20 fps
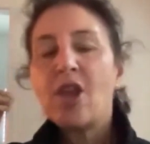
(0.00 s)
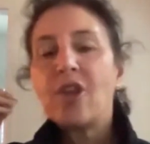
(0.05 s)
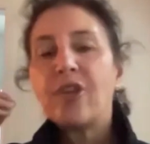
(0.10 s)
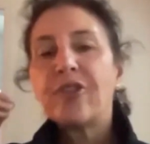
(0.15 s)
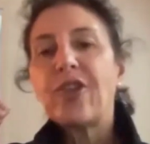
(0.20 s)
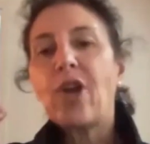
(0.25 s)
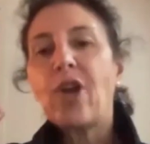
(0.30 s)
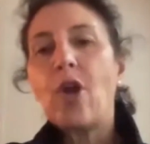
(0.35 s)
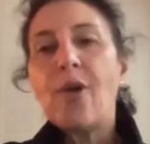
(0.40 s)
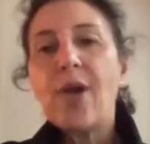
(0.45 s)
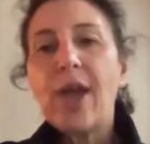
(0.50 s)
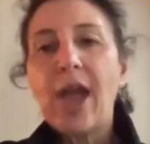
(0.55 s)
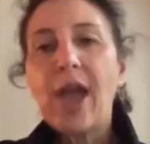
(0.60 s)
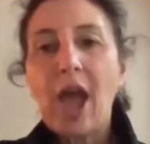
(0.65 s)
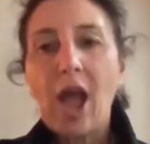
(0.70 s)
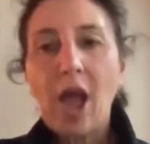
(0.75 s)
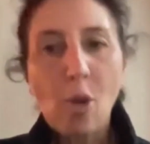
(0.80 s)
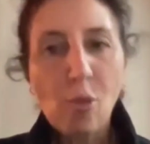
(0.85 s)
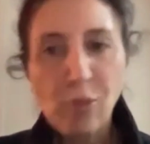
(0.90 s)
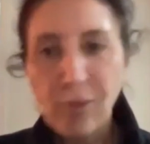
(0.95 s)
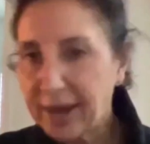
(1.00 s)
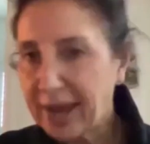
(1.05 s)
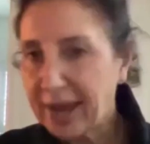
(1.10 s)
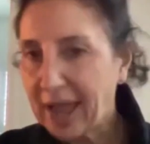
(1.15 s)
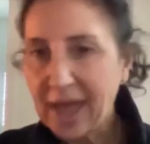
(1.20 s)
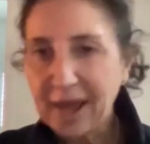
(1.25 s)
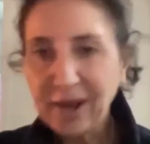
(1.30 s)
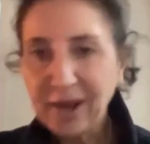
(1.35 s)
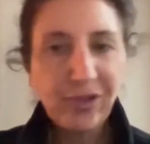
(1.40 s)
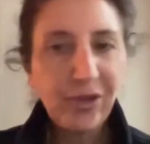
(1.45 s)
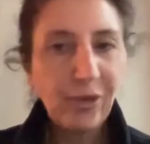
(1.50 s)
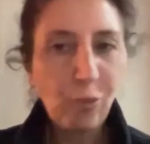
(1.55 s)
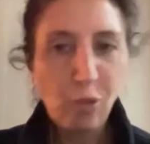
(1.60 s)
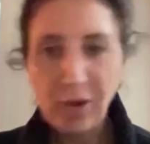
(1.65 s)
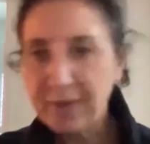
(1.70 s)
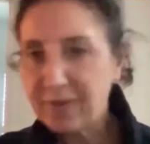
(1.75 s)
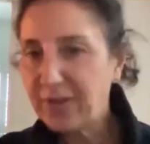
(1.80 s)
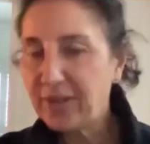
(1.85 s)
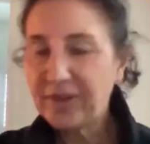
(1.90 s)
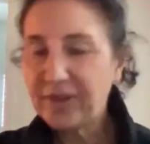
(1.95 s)
So regardless of
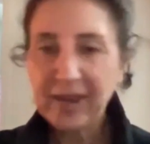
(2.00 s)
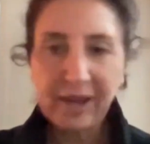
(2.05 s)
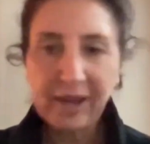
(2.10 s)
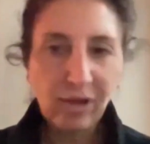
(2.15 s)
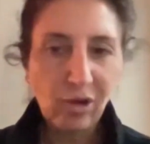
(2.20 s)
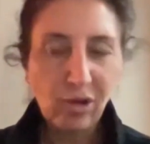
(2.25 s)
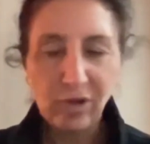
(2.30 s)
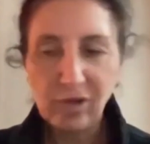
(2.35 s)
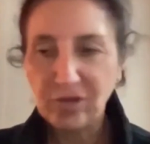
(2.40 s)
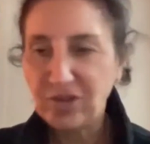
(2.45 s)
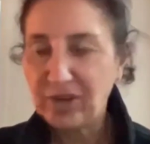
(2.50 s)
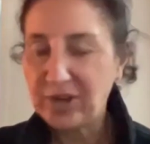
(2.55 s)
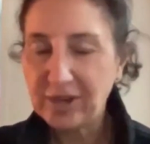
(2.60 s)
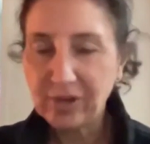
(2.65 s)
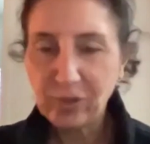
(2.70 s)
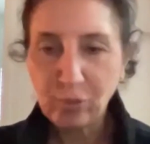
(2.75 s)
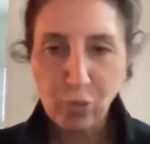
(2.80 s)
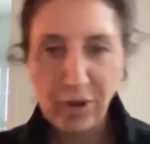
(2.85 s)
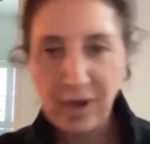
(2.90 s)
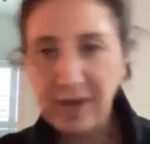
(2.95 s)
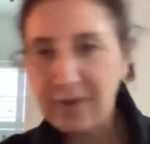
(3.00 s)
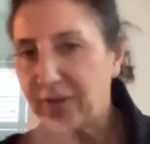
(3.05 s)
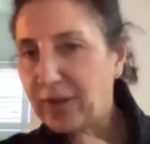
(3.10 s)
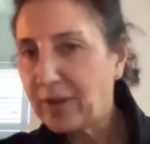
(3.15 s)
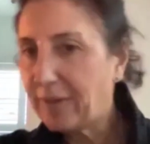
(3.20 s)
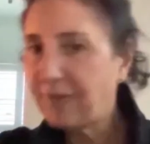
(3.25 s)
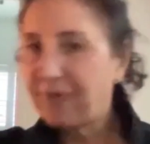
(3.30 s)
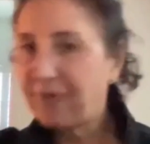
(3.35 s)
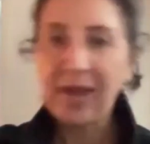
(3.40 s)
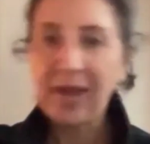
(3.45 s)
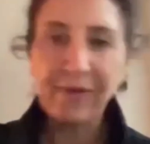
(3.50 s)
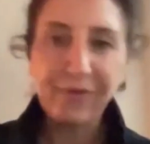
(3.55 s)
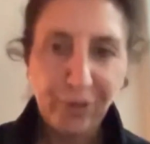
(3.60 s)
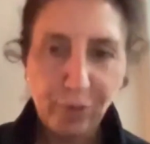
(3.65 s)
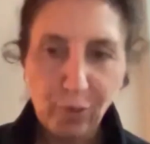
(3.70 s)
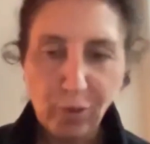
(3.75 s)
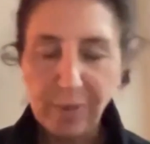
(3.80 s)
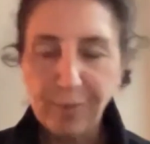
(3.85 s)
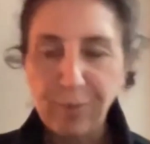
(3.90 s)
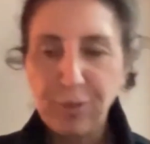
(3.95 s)
whatever the technology is, whatever fluff you
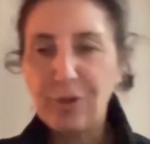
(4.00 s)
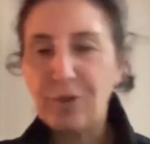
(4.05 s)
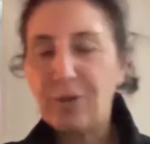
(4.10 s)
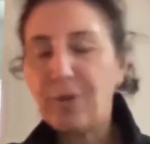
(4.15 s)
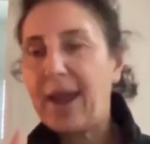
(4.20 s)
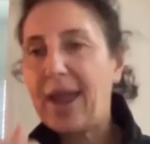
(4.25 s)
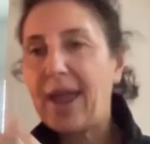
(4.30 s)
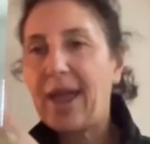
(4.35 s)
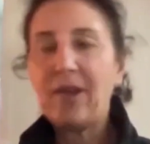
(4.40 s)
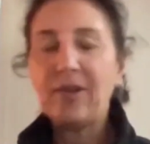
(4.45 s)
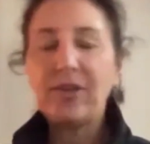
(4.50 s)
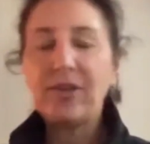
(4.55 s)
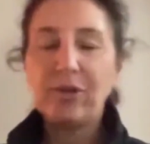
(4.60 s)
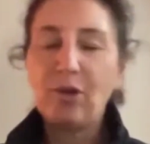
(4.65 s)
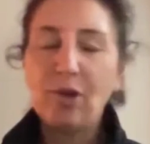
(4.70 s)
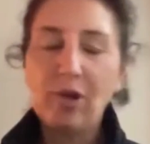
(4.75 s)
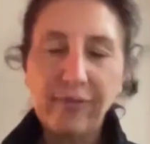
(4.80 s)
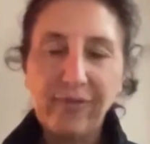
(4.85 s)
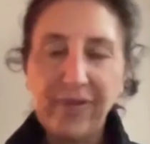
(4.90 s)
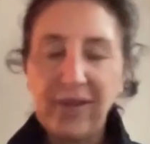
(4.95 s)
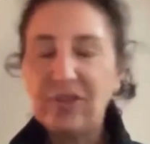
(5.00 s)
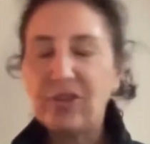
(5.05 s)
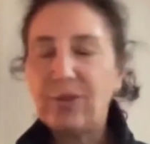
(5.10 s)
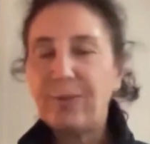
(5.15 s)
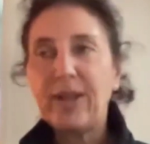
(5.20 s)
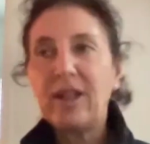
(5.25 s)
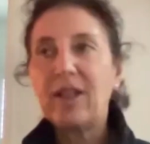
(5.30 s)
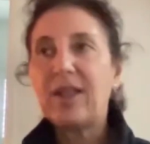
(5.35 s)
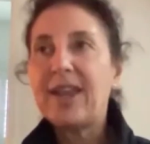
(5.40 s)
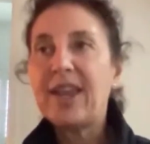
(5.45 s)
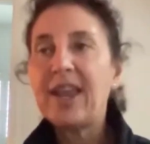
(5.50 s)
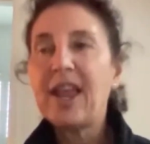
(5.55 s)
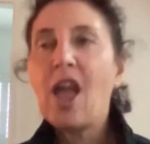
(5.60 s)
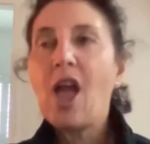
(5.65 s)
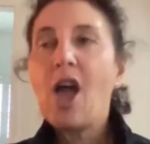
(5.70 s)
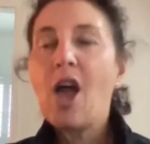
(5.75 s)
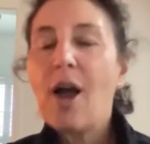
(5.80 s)
want to put around non-fungibility,